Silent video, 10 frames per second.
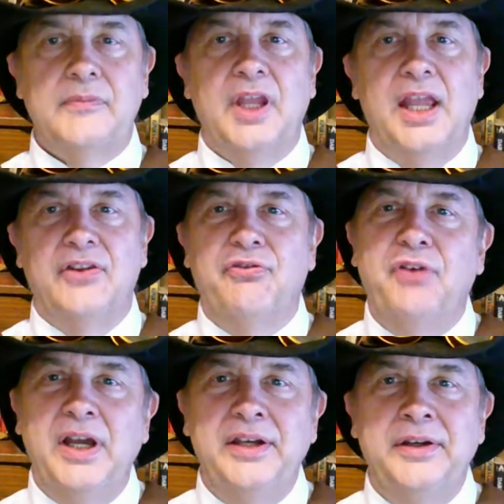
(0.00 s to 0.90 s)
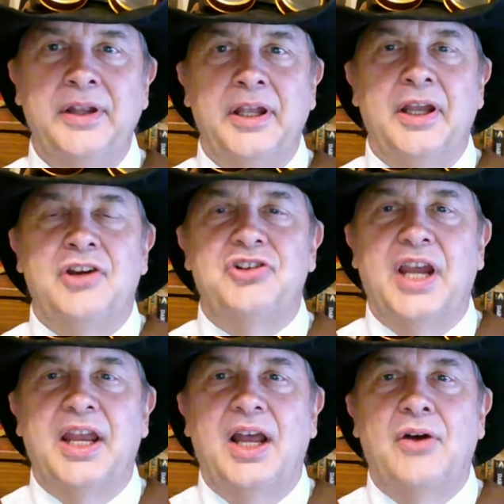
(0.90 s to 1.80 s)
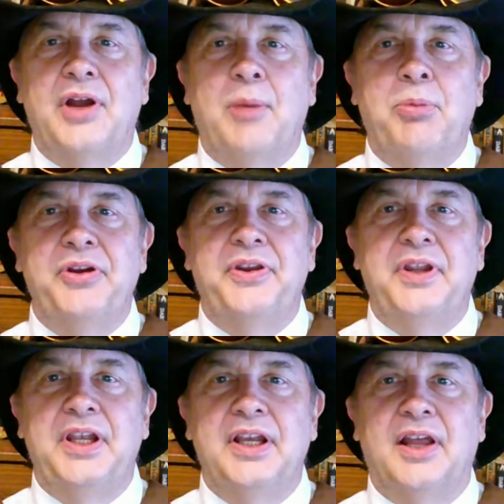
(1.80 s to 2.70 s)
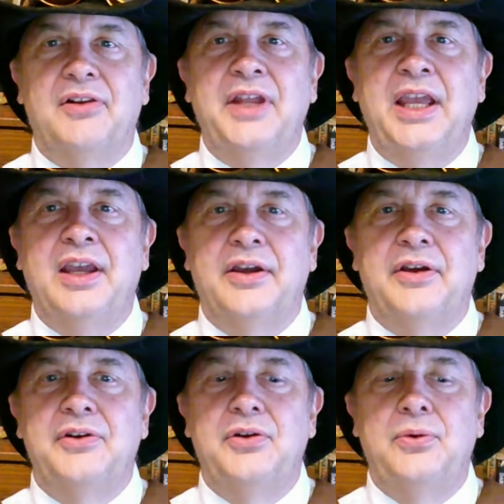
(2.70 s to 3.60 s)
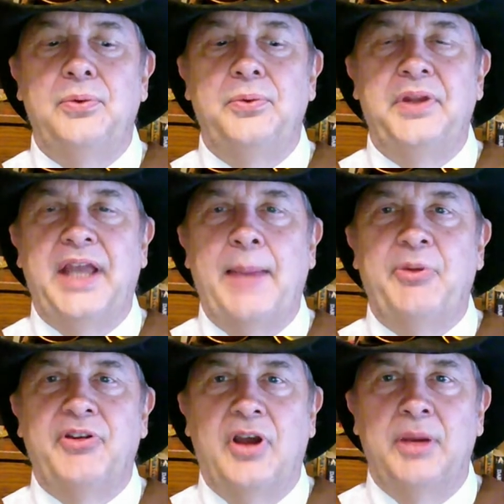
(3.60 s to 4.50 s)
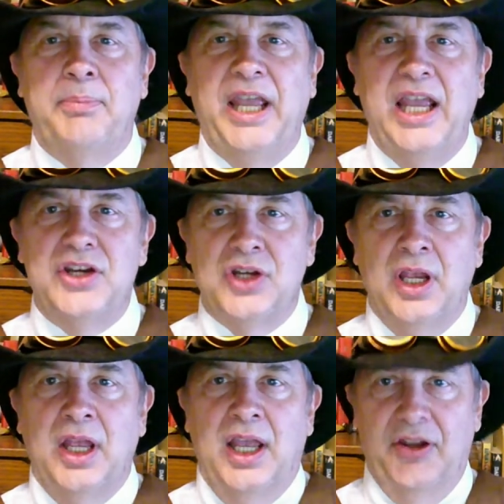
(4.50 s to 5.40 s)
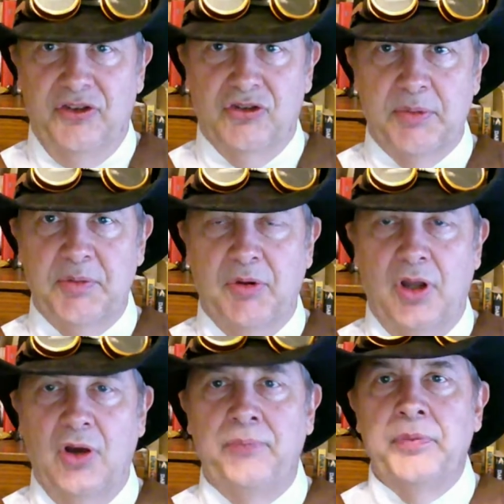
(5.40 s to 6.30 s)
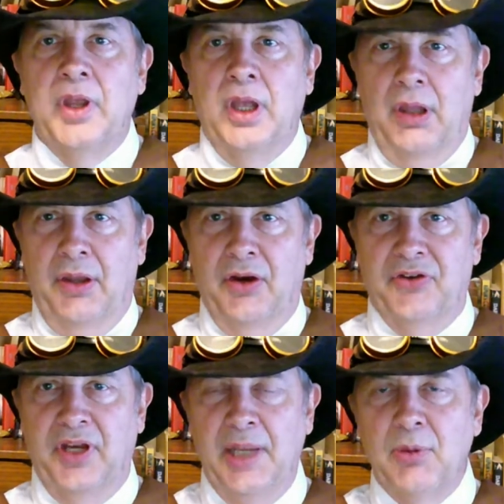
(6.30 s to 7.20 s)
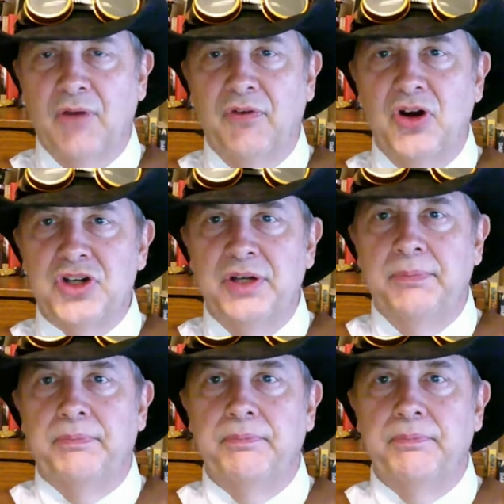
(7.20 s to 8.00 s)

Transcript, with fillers: it's fun. Check it out. I'll put the uh, link to the Amazon page in the description below. There's an ebook version.